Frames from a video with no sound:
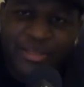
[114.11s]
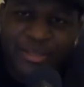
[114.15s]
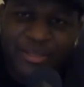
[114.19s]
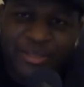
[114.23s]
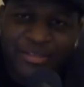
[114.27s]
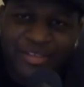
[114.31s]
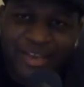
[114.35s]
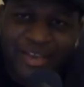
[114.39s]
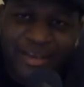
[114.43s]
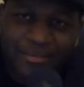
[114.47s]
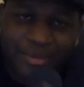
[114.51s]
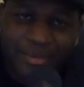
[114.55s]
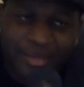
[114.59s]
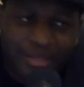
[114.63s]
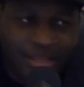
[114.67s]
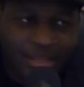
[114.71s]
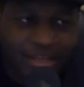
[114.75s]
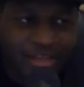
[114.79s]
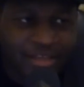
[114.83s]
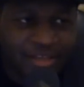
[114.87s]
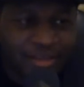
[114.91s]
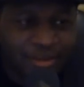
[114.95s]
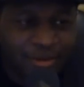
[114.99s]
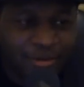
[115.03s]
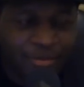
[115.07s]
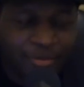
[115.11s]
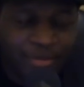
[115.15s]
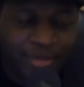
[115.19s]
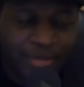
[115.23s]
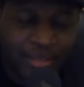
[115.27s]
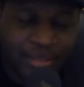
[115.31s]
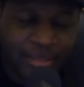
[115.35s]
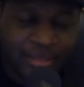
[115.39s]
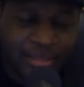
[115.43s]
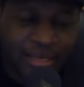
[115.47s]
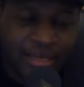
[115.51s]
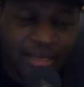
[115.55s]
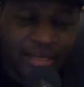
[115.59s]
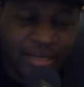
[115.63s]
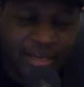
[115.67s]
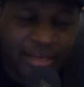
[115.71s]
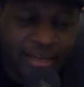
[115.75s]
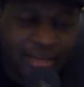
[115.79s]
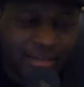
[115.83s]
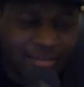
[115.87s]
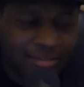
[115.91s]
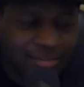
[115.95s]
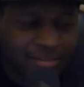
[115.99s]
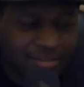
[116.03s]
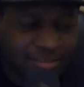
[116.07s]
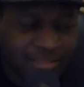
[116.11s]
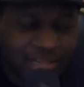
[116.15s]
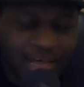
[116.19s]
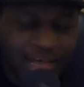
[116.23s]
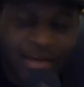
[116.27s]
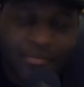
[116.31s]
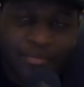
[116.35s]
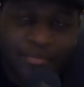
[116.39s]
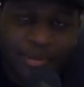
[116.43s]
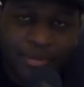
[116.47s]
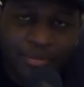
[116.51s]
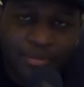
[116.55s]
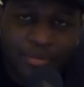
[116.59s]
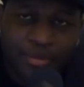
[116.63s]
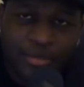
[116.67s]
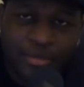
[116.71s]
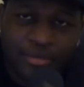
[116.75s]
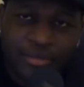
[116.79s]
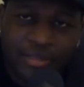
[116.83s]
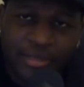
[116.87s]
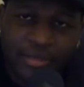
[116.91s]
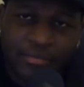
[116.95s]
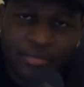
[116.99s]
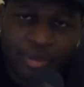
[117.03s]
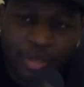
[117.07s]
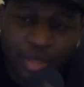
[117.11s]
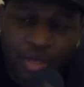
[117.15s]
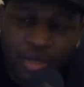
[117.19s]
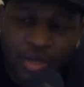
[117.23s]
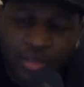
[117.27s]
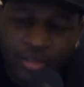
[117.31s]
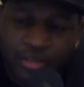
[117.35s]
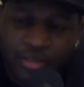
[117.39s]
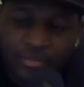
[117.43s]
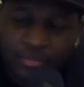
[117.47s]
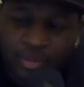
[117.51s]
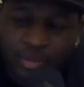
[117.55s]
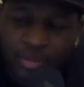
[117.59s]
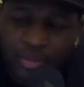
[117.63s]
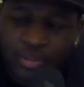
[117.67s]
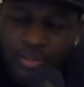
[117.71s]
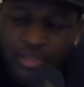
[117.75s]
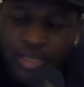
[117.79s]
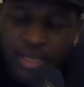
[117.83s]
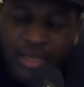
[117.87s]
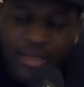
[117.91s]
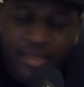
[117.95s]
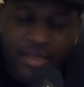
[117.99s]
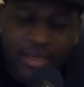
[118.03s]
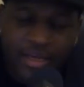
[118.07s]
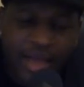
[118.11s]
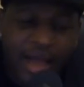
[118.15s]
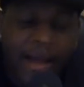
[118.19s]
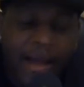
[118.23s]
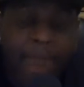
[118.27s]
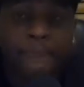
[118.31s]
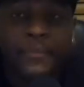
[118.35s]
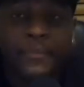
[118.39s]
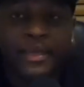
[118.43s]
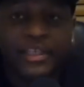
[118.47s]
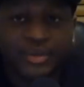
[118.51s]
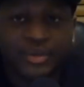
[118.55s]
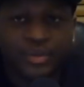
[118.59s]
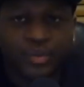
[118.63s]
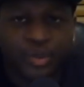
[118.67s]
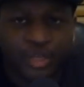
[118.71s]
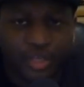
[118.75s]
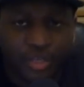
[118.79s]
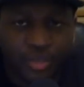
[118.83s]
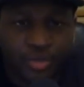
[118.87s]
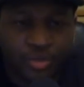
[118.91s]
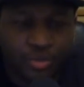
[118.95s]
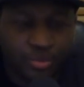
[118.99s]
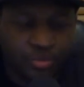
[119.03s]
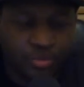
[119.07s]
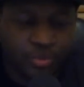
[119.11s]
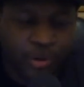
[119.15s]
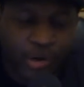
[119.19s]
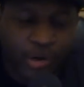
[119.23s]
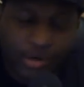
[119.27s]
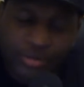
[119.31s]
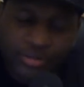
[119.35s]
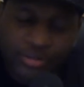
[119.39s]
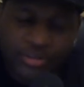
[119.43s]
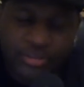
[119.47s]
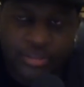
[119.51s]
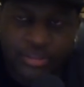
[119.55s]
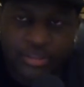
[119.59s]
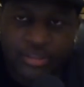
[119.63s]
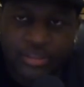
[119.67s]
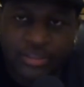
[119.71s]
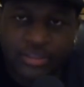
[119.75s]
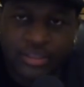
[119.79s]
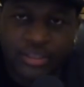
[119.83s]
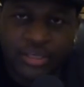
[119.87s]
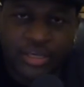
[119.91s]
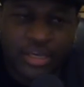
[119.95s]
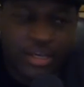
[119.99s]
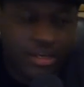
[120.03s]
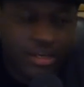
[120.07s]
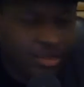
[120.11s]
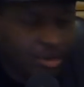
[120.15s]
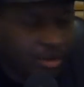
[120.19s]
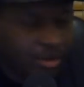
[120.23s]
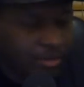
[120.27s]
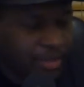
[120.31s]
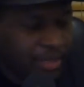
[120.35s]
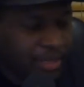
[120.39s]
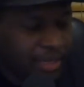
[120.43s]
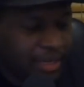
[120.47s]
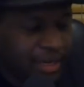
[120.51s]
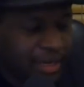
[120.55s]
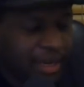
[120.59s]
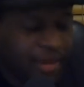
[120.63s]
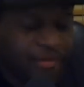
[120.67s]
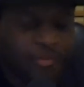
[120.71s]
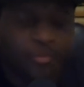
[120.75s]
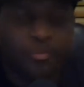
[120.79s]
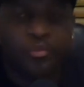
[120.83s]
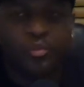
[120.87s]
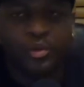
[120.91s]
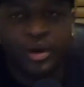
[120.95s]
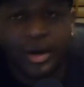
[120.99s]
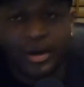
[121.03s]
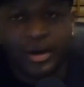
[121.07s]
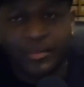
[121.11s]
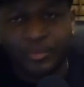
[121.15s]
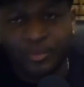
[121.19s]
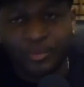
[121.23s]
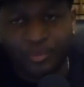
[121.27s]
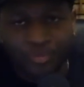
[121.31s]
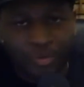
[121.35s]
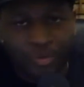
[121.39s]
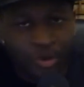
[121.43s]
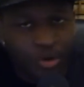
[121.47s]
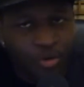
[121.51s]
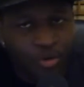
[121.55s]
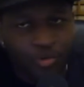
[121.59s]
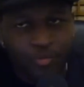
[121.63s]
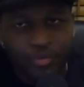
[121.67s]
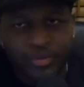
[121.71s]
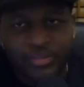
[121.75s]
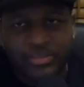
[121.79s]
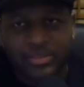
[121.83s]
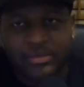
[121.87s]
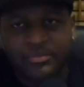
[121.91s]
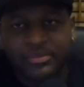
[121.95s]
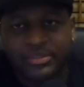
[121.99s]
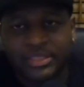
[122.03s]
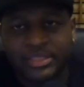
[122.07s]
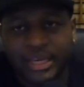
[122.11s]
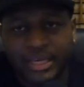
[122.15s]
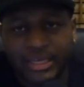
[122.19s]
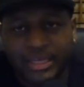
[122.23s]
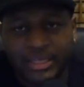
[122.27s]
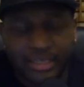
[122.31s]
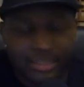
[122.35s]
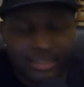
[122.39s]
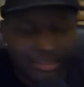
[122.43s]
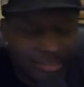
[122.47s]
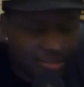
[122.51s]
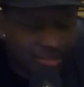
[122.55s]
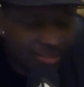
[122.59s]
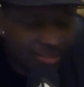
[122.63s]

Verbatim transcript: looked at me like, yo, man, like there's a lot of people out there blogging, but like I mess with you personally. You know what I mean? And I, what I the whole reason I'm saying this